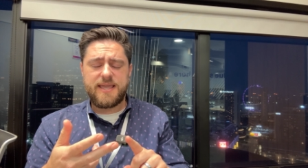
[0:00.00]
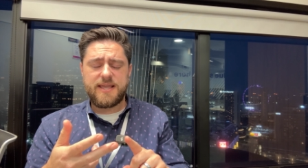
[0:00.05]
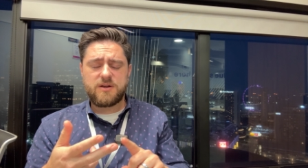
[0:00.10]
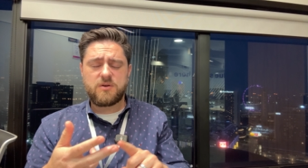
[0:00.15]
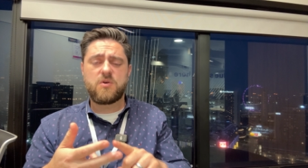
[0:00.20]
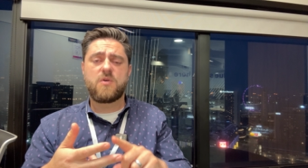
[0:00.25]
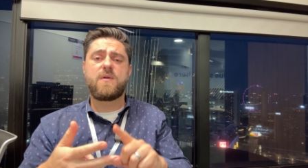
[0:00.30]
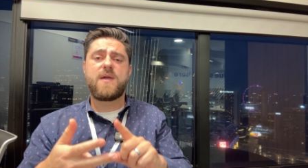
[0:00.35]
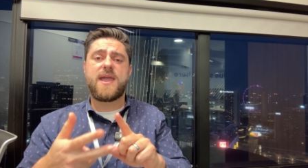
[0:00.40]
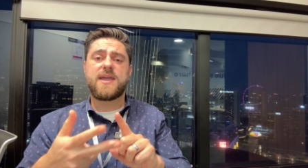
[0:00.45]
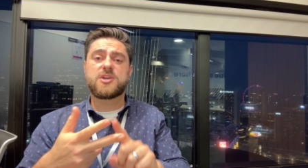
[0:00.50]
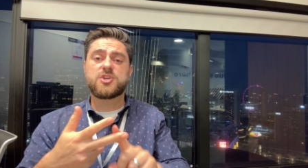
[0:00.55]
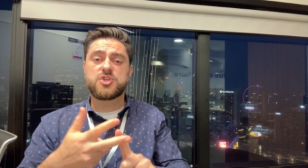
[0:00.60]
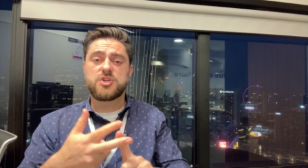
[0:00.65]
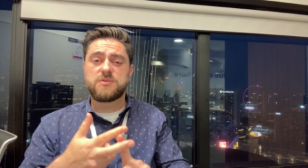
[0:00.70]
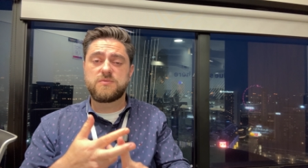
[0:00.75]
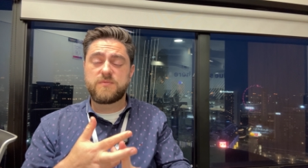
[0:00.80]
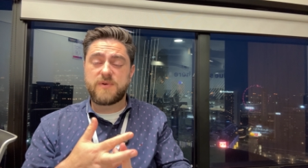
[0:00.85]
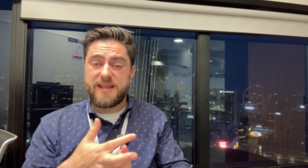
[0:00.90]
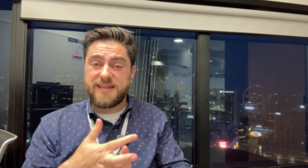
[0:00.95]

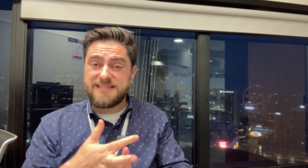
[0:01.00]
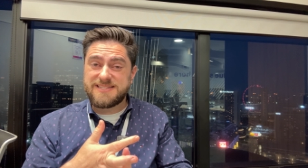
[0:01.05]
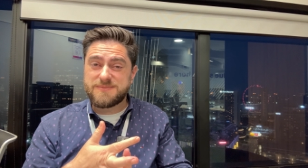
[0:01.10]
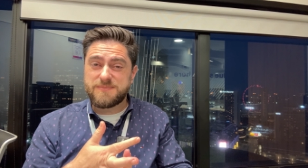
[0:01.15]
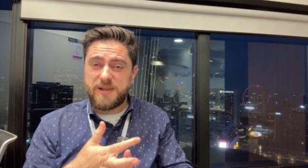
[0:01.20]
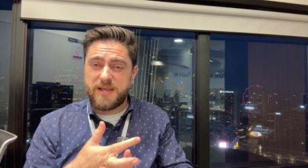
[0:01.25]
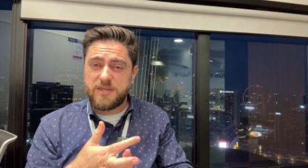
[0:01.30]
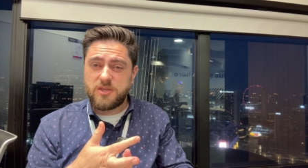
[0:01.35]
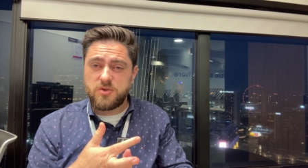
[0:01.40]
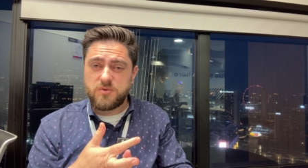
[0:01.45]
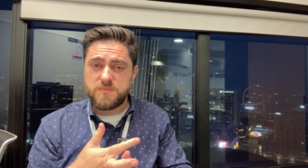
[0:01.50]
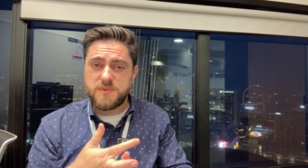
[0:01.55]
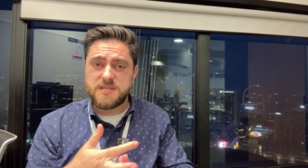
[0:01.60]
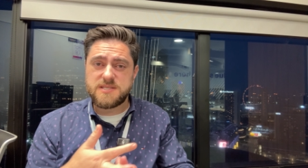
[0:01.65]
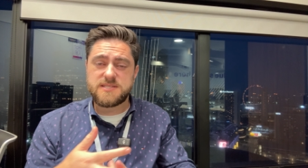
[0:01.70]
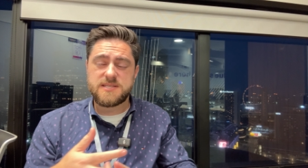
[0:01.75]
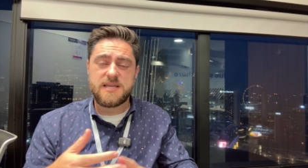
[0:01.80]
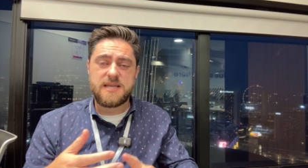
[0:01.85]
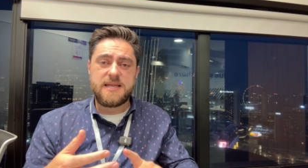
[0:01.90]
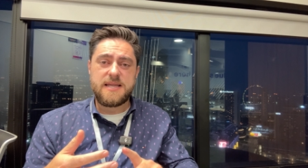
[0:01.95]
correction rate by
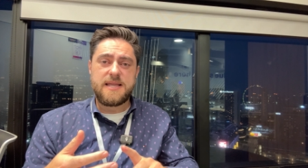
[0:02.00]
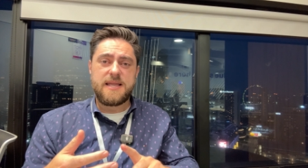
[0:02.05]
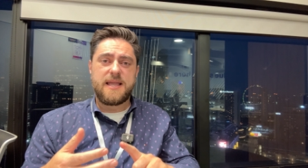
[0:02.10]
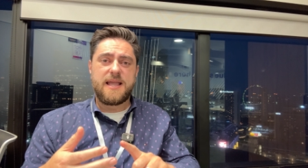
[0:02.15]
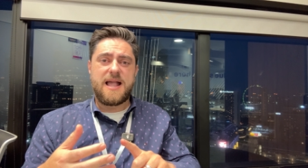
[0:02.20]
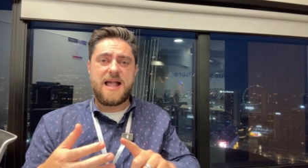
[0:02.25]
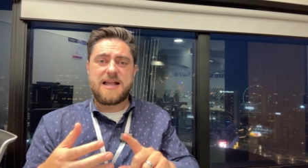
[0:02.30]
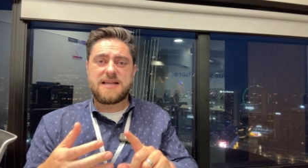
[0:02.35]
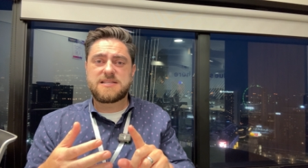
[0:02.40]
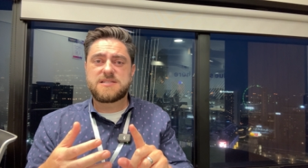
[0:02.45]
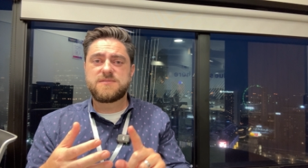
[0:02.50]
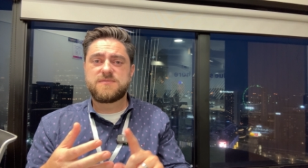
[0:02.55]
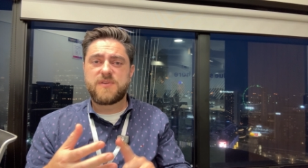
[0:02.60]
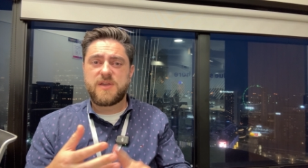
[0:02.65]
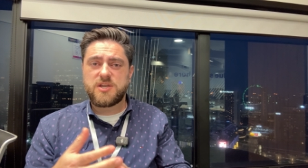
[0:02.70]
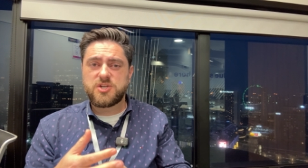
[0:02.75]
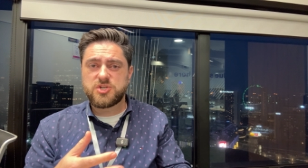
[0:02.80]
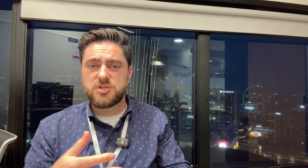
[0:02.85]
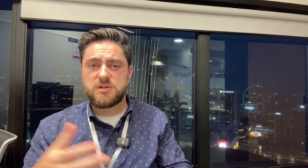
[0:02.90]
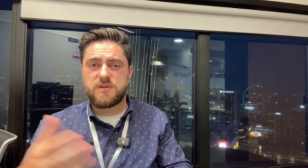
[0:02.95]
humans,
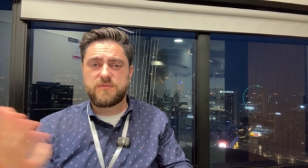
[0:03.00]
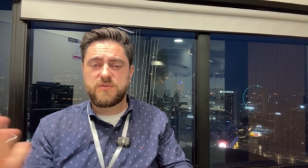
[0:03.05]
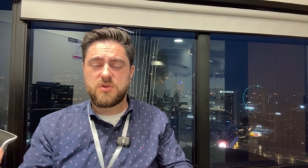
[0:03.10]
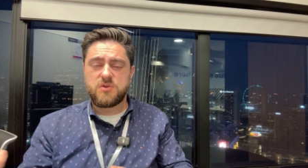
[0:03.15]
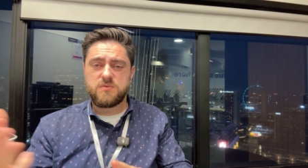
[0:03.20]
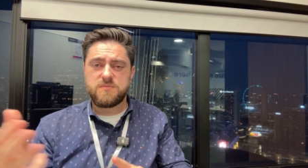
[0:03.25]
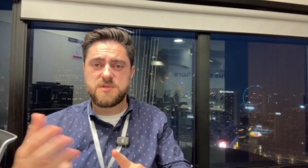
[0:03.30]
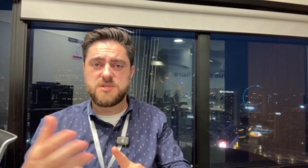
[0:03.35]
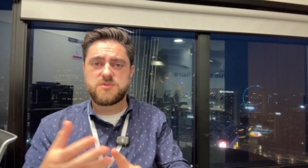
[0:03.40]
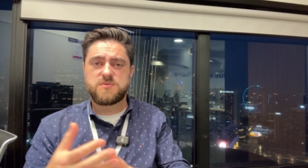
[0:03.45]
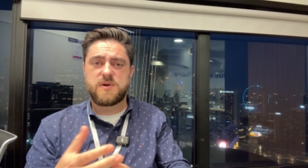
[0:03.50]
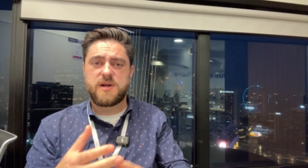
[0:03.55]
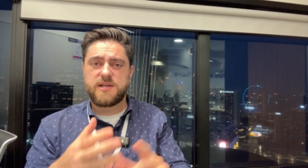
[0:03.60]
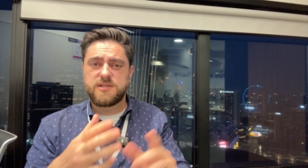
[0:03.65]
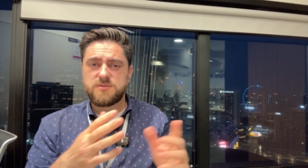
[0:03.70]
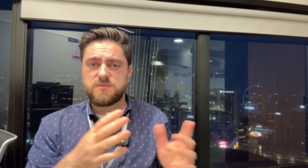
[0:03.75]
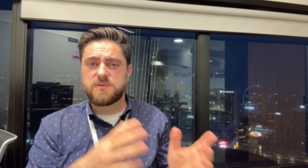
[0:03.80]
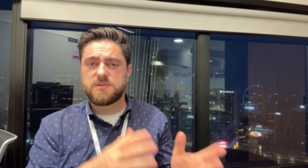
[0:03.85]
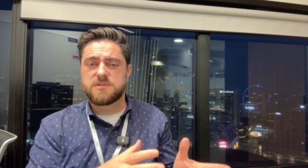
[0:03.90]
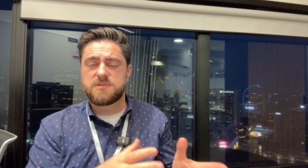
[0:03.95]
activation of humans, right?
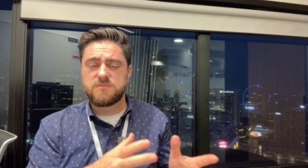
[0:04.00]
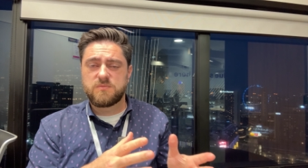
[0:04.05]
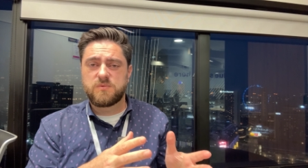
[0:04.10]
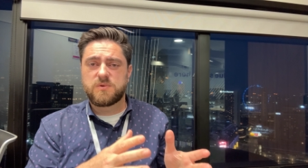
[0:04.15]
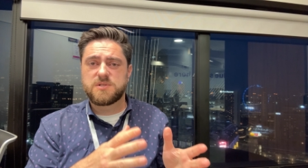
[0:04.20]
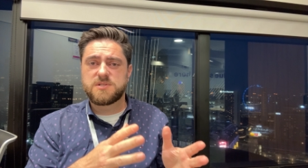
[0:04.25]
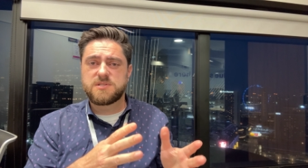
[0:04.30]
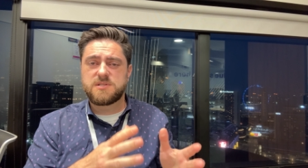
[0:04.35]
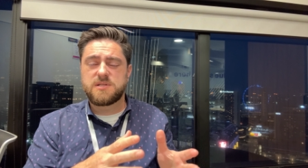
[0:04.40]
So once